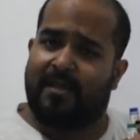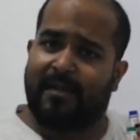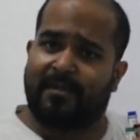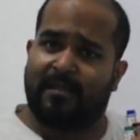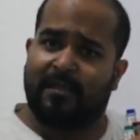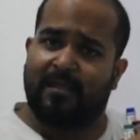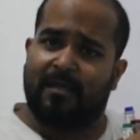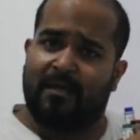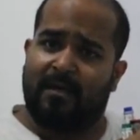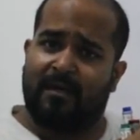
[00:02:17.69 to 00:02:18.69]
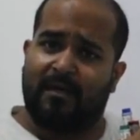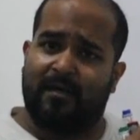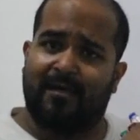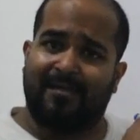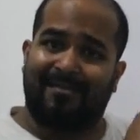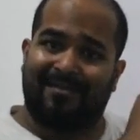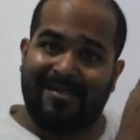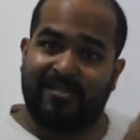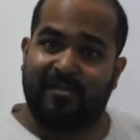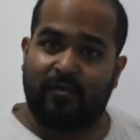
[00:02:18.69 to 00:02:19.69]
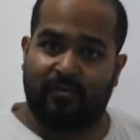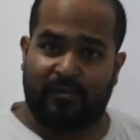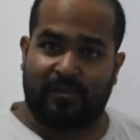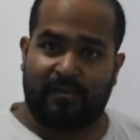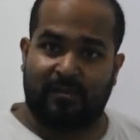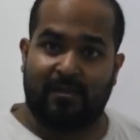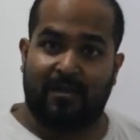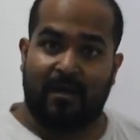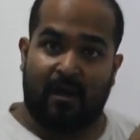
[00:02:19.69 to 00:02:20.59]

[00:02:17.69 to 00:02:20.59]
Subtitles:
that the red zones